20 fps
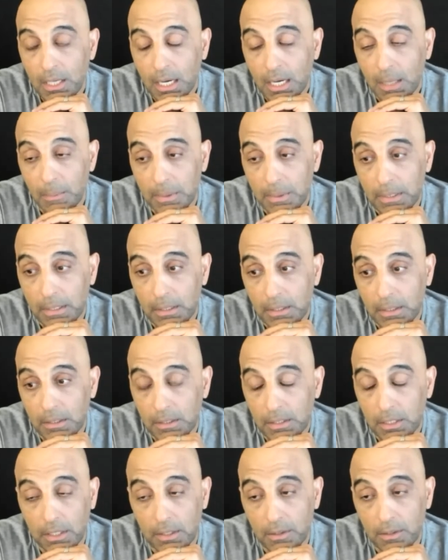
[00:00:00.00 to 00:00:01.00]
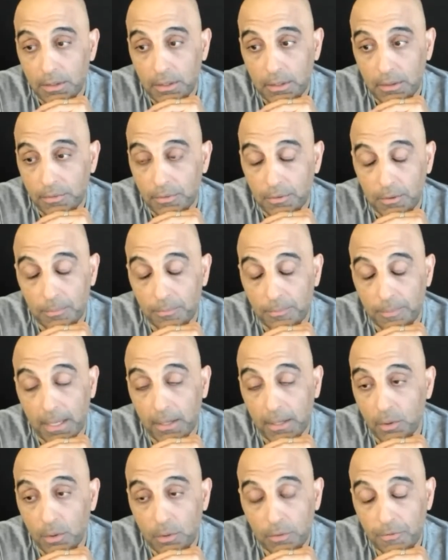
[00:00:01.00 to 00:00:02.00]
I mean, you know, the, for
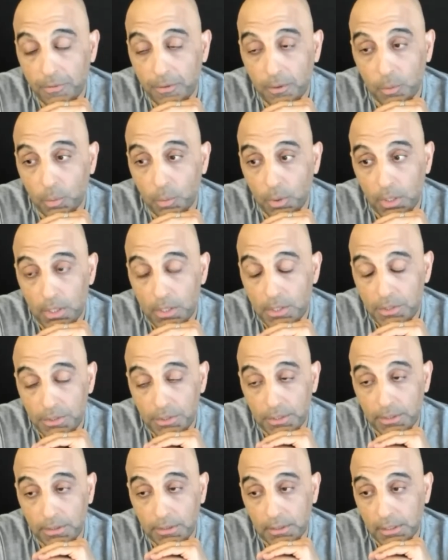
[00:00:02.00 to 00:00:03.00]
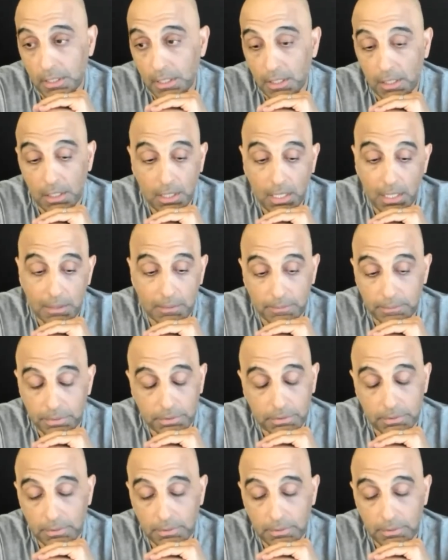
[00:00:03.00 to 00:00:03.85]
better or for worse, and you know, I don't,